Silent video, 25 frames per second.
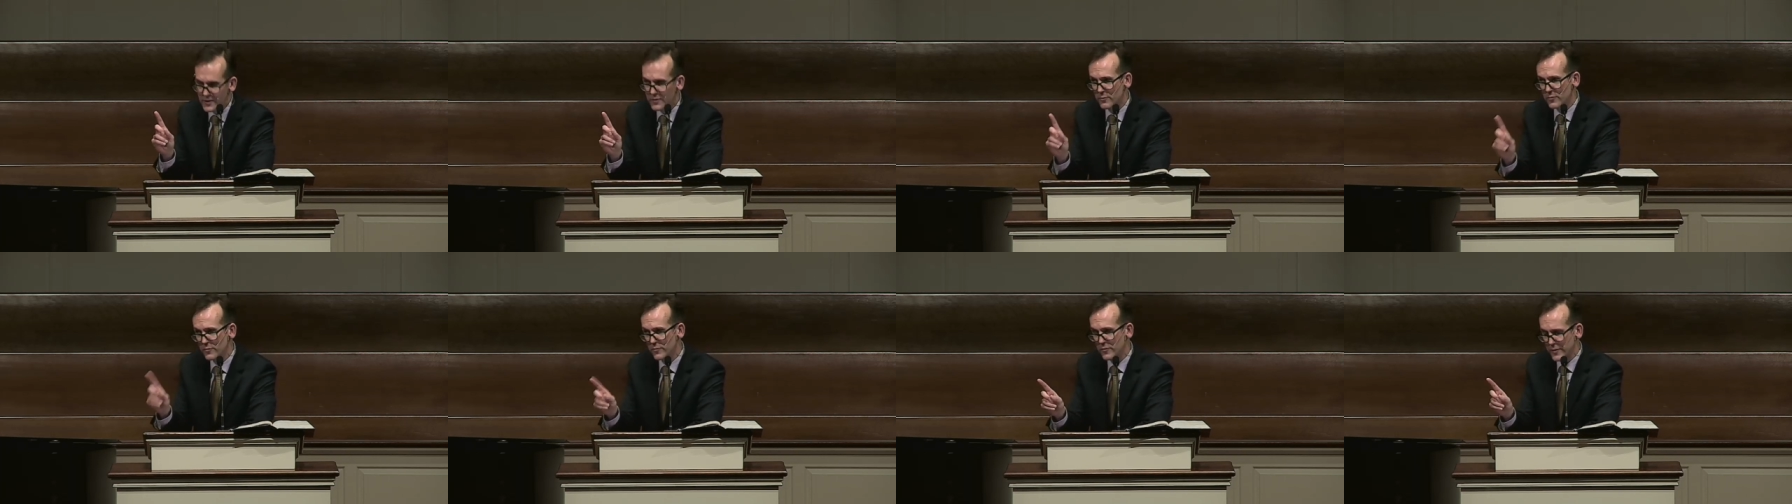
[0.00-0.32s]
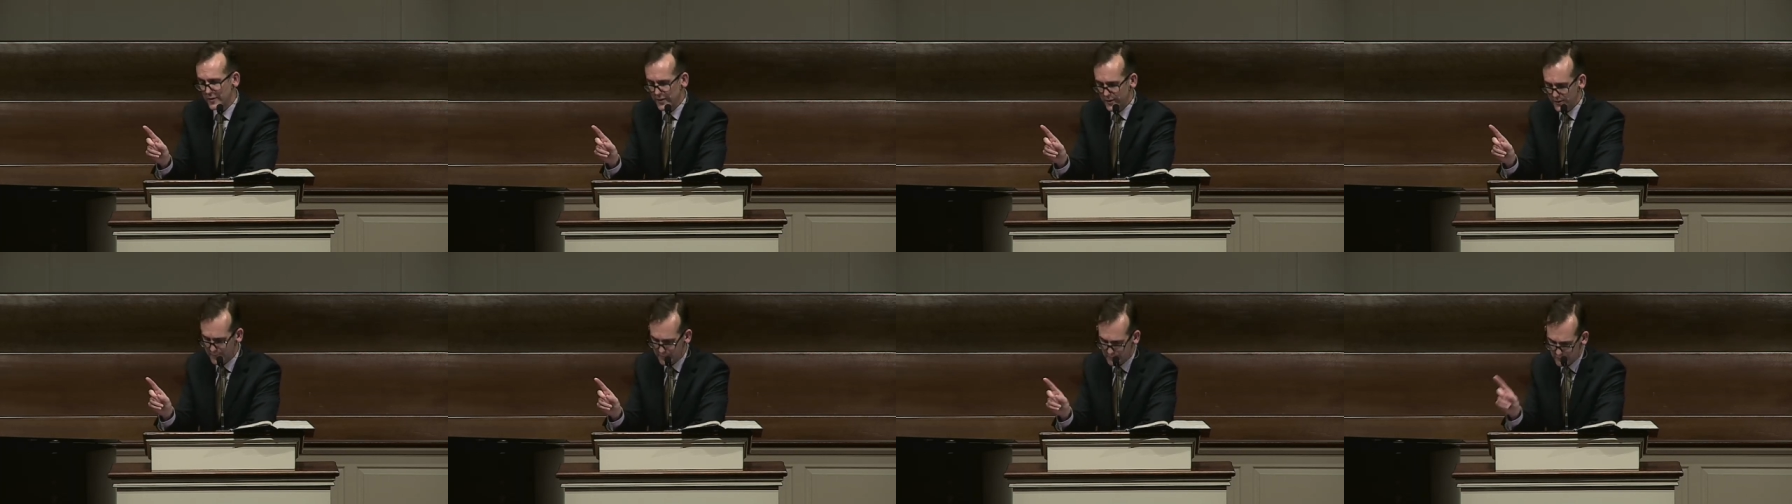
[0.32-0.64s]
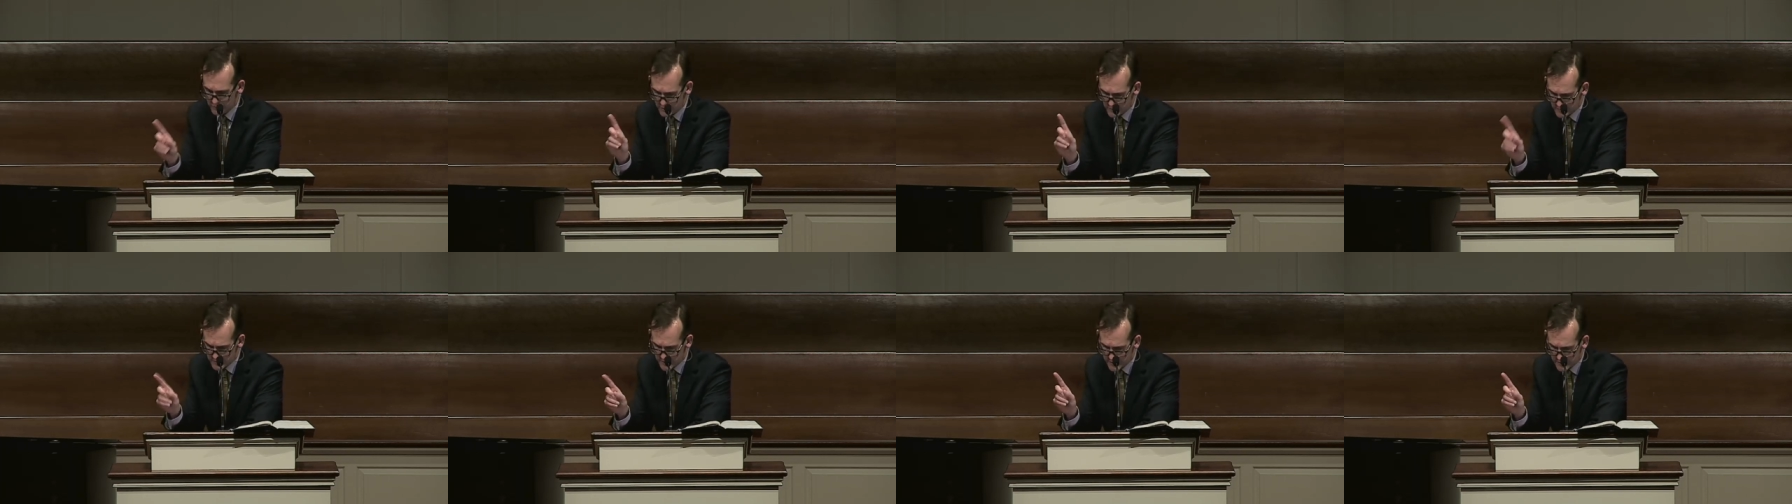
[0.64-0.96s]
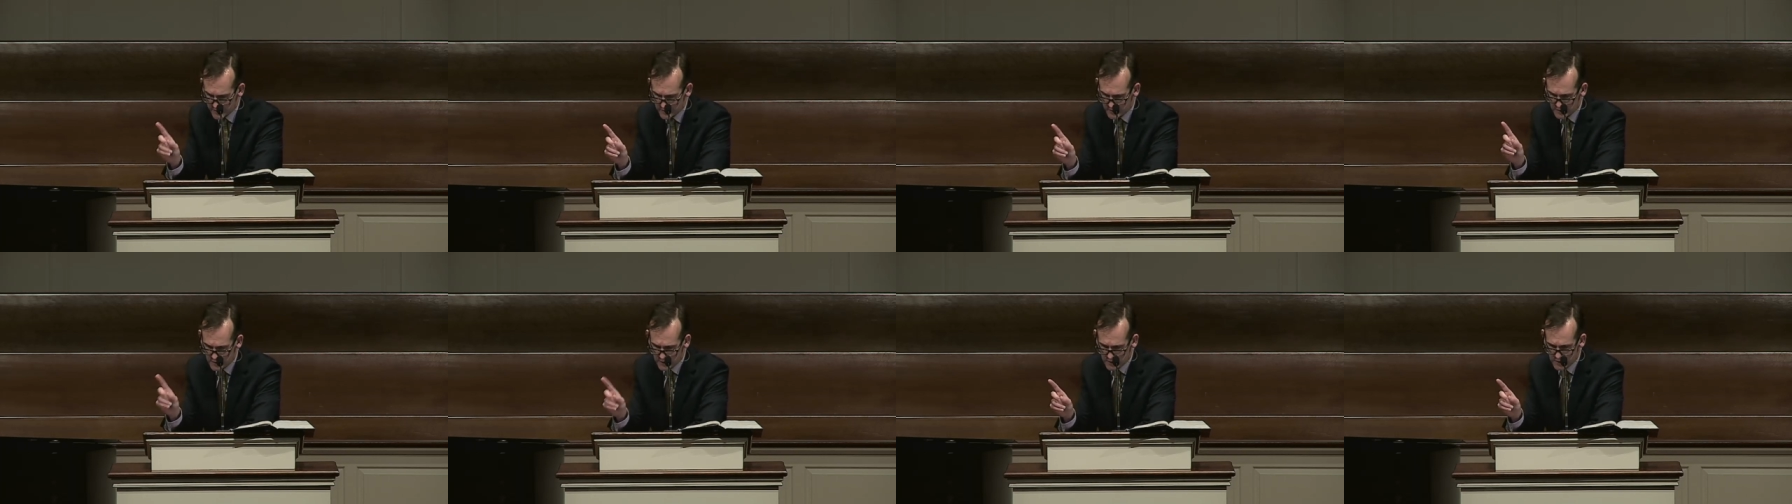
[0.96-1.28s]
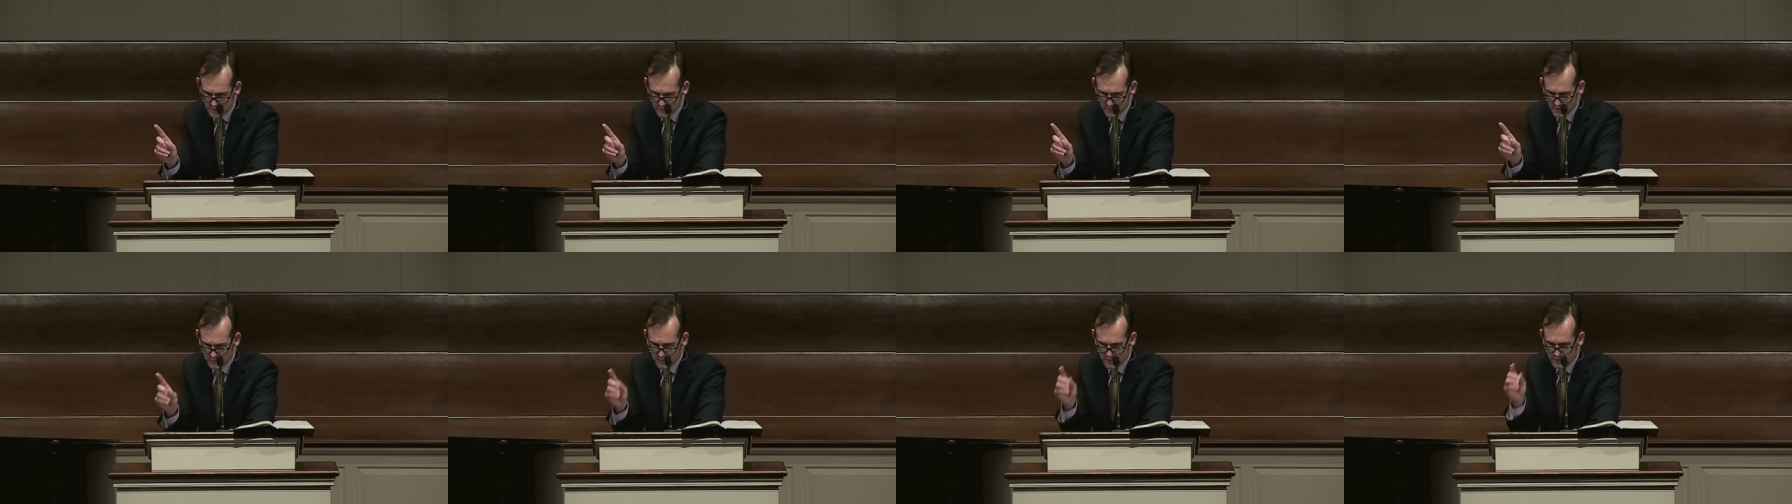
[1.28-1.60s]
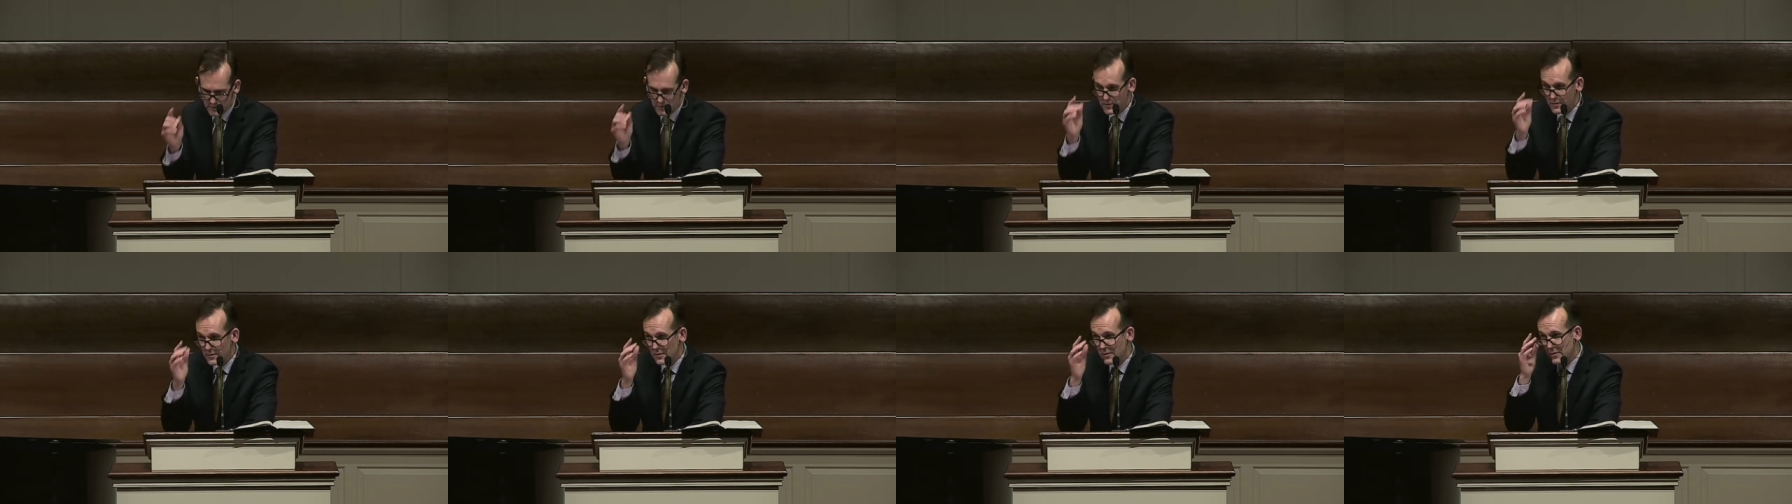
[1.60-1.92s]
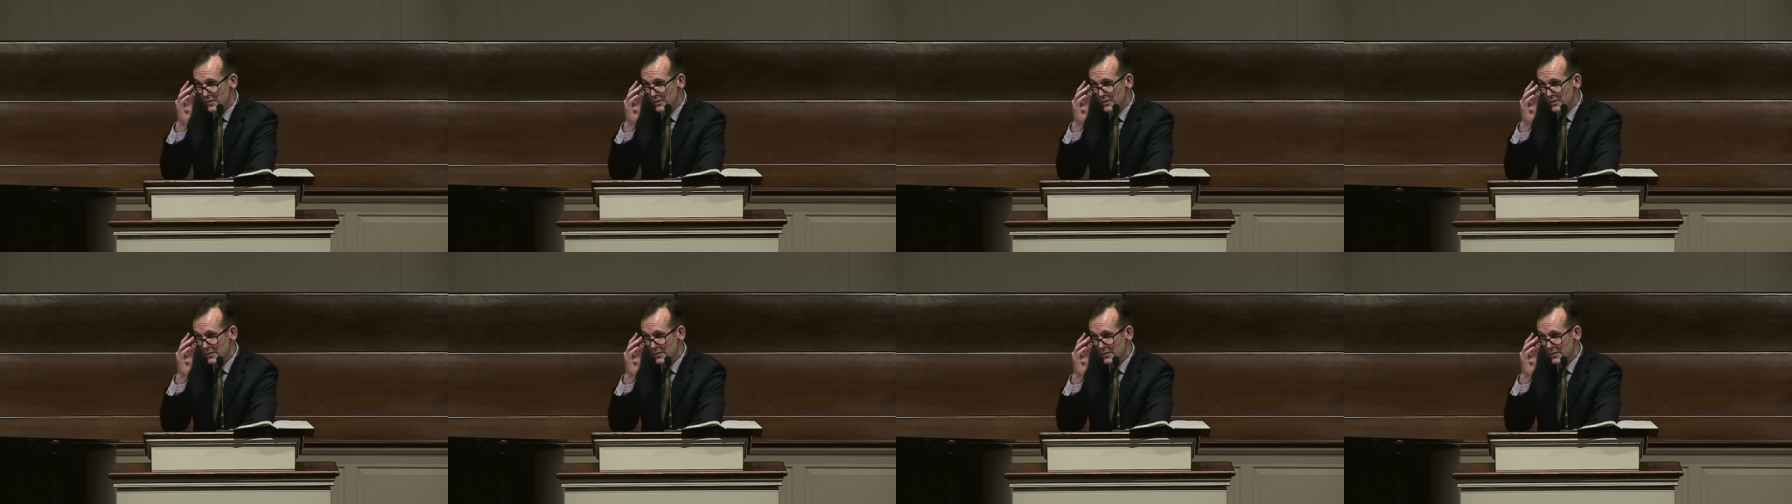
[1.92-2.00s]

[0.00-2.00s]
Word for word: it would remain alone.